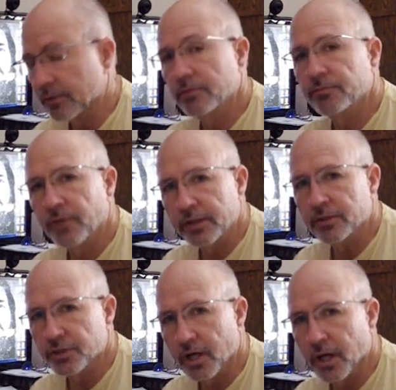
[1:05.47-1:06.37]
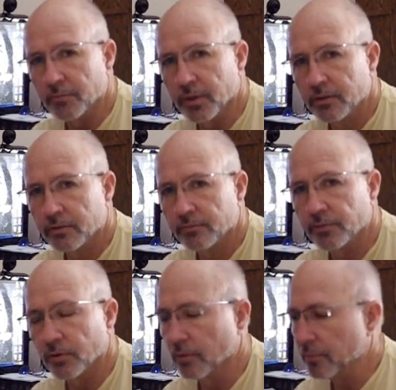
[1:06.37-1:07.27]
I couldn't find a job
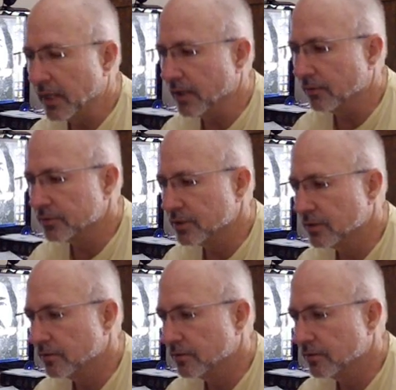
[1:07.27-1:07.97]
for about